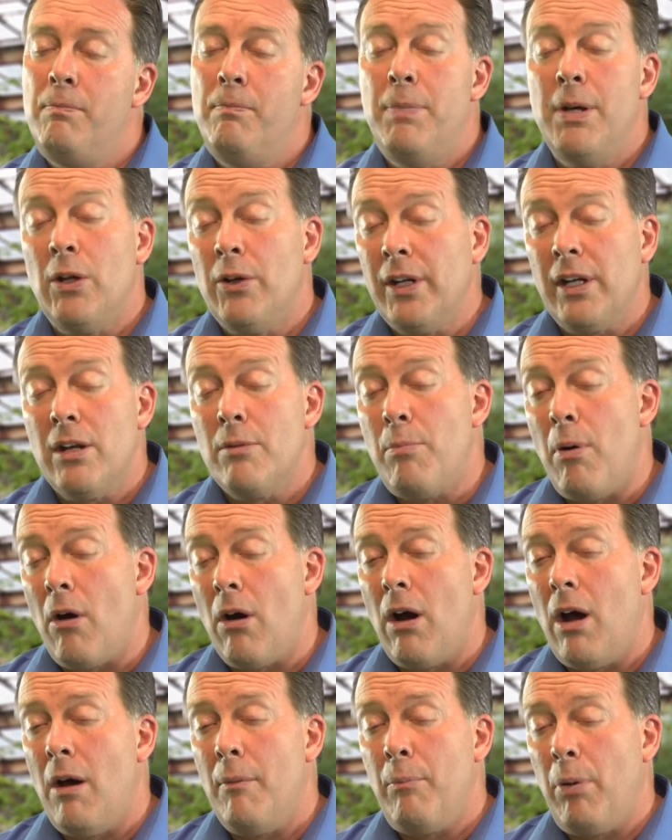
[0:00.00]

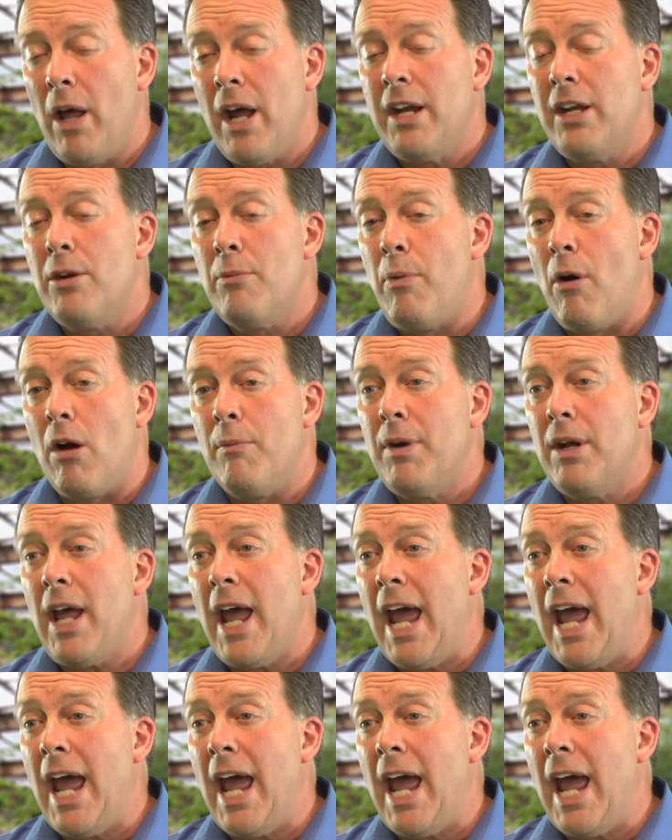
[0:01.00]
Planning Department